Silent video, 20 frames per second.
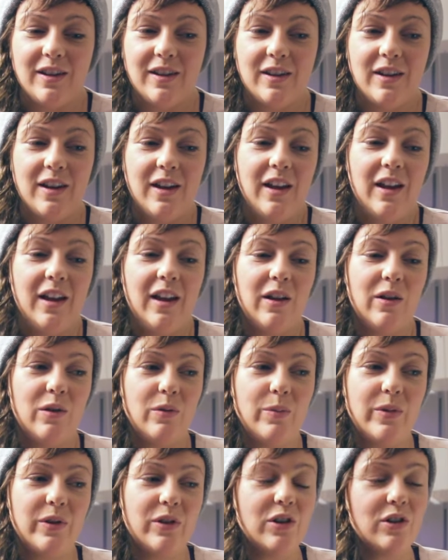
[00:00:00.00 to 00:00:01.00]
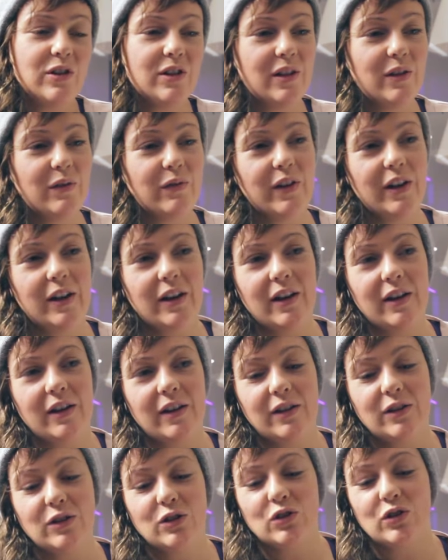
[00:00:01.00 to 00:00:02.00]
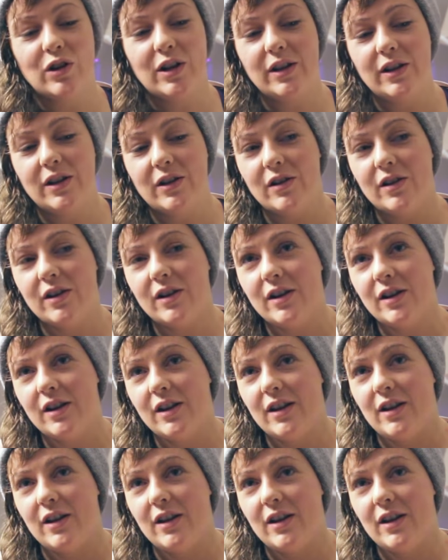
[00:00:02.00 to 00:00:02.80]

and it would be good to fight a striker,